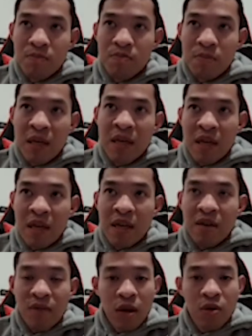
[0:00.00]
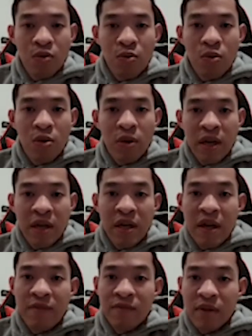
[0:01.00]
be in a regular war and
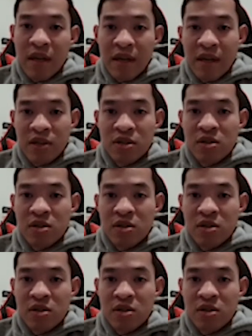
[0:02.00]
an